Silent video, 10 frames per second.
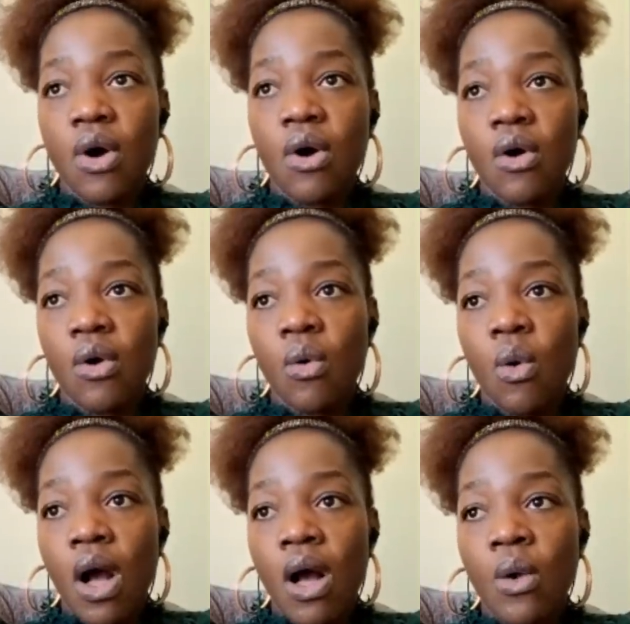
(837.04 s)
So
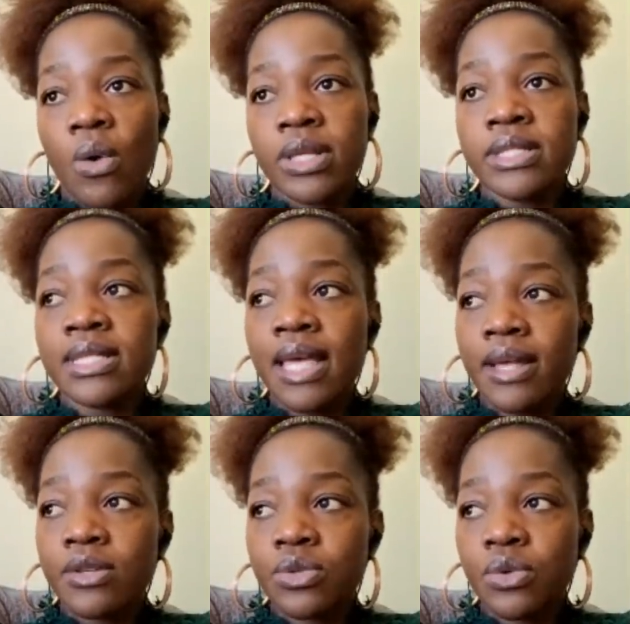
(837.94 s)
kwa
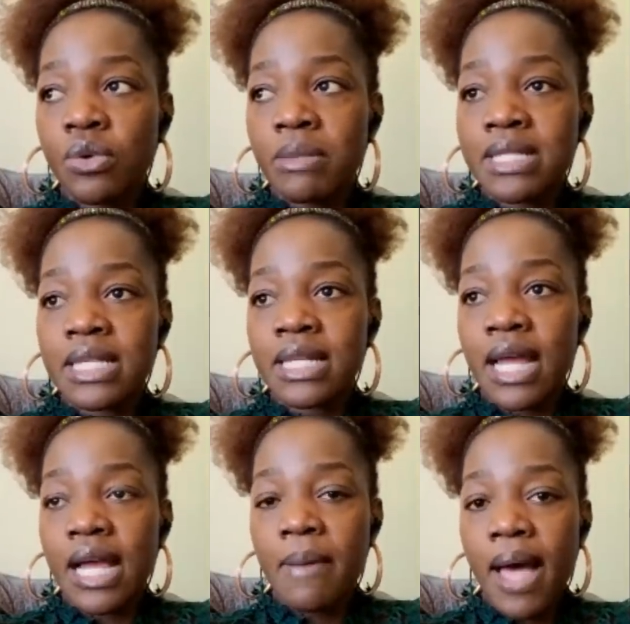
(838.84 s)
wenzetu
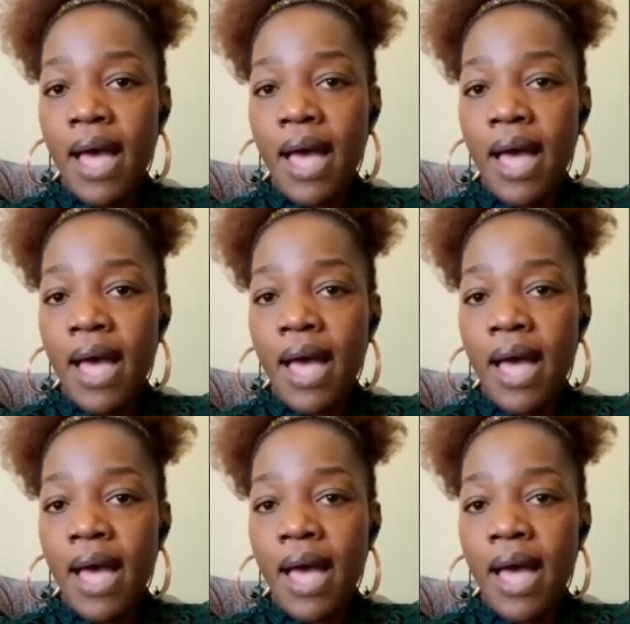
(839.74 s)
mazingira